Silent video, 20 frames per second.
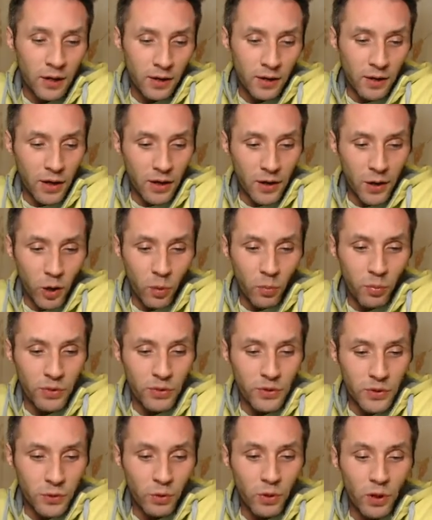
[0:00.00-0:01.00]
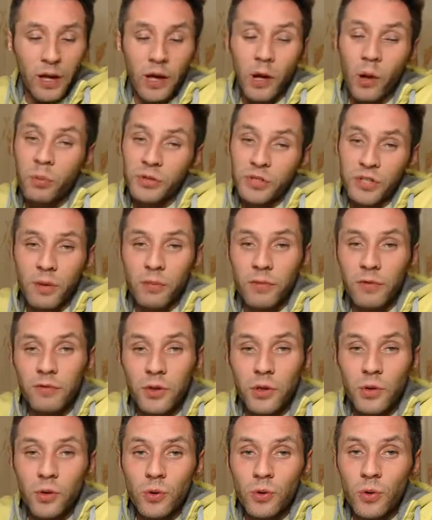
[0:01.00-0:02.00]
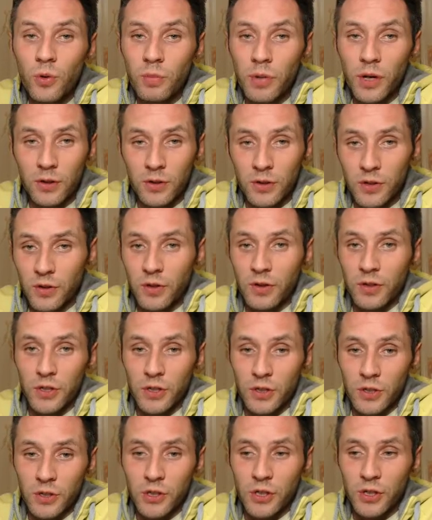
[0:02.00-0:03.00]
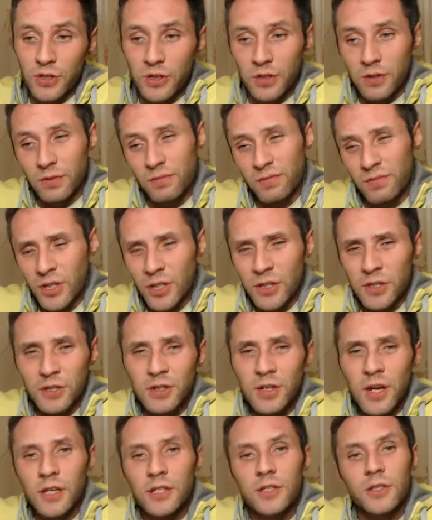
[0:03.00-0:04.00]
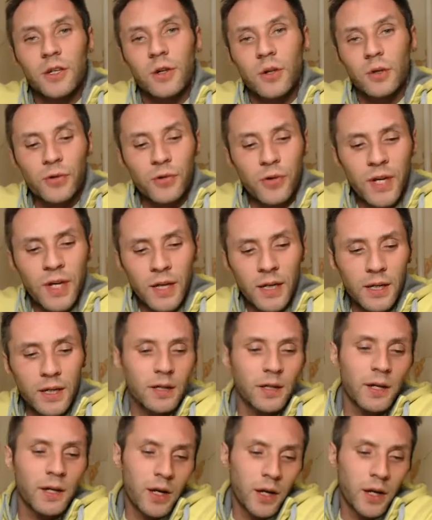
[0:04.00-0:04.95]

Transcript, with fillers: Uh, I hope this will help some of you, because this is just an, just a nice little trick.